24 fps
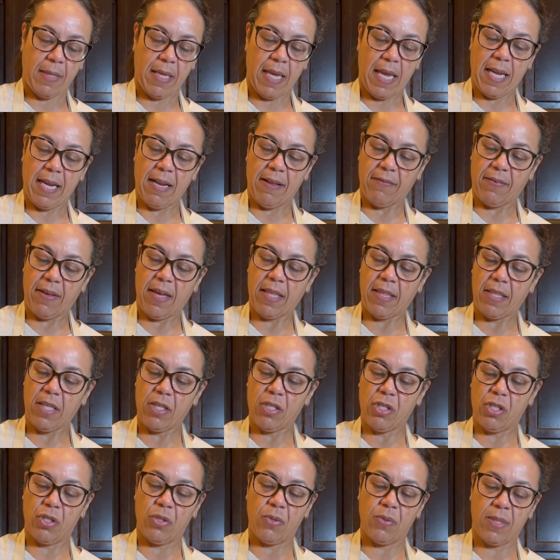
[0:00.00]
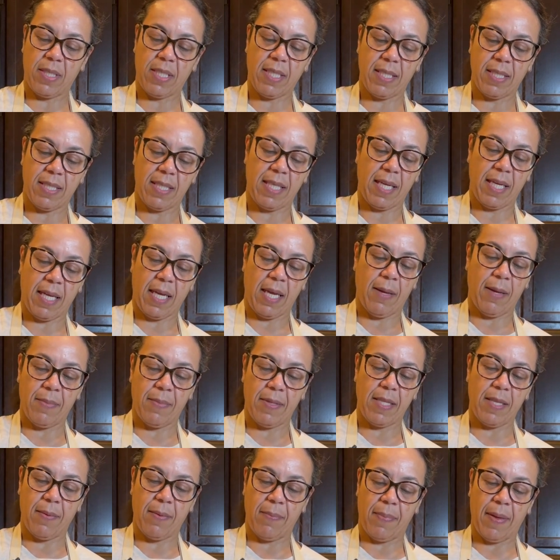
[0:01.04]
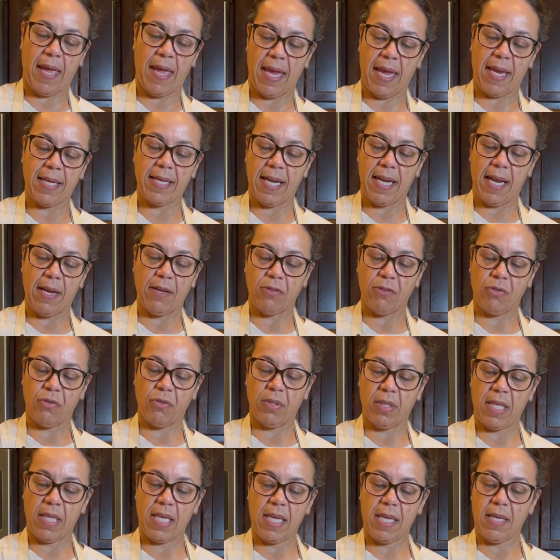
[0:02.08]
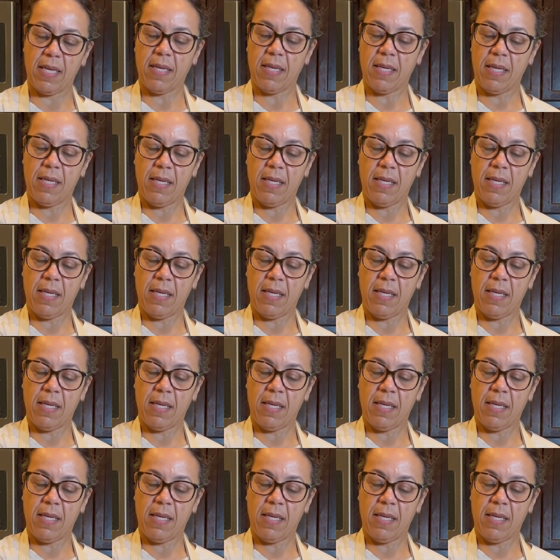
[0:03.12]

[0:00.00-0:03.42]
And I've got the juices that come in the bag naturally.